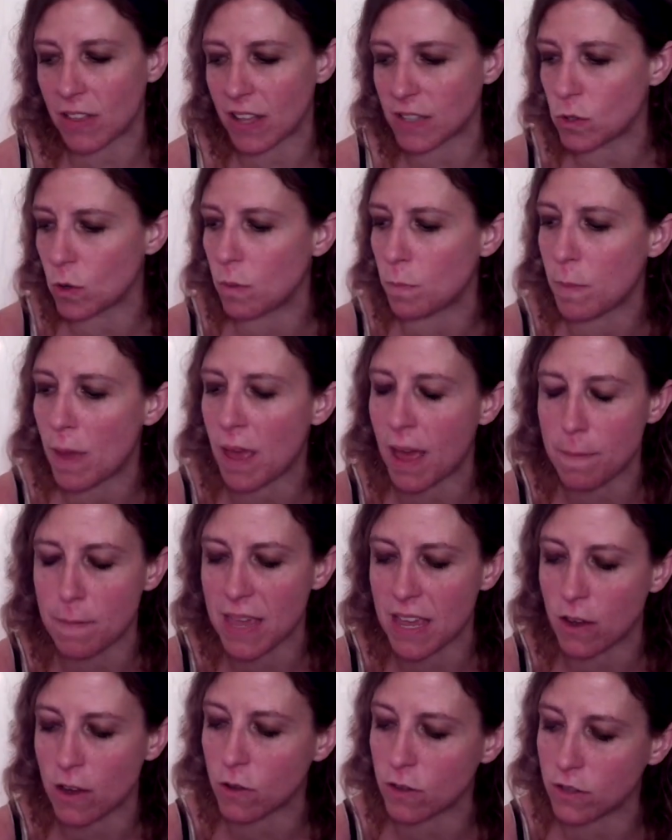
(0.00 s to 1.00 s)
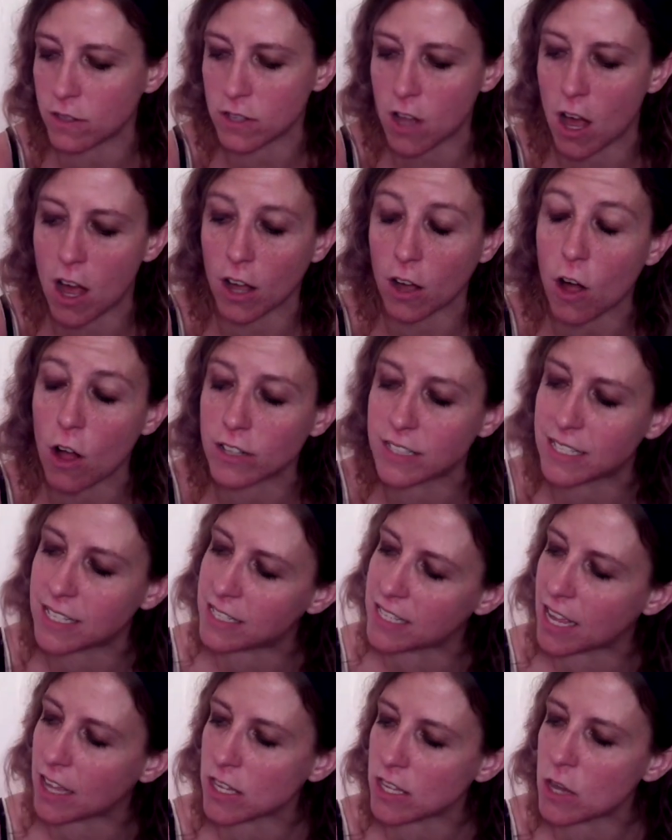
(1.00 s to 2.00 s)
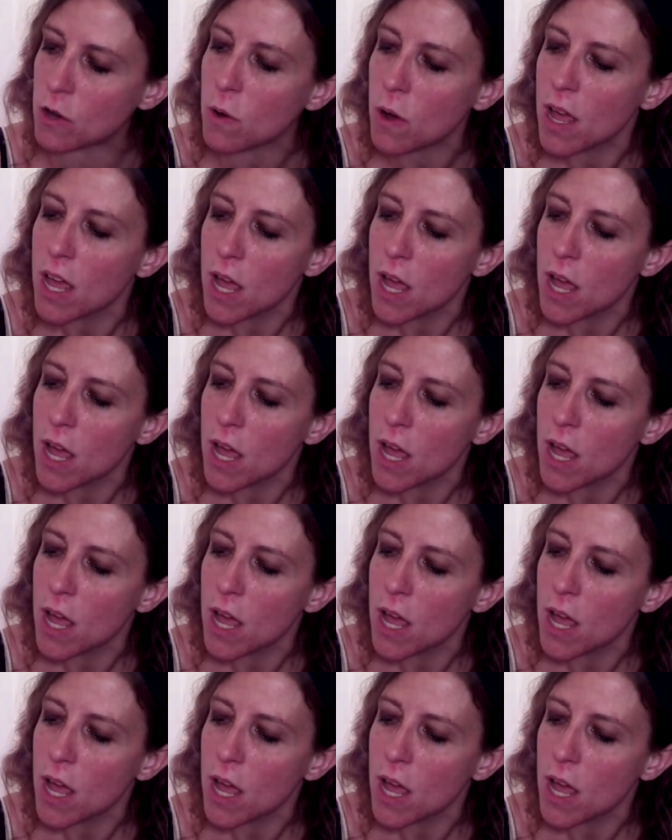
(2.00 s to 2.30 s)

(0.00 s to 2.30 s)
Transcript: That's what I'm being called to tell you.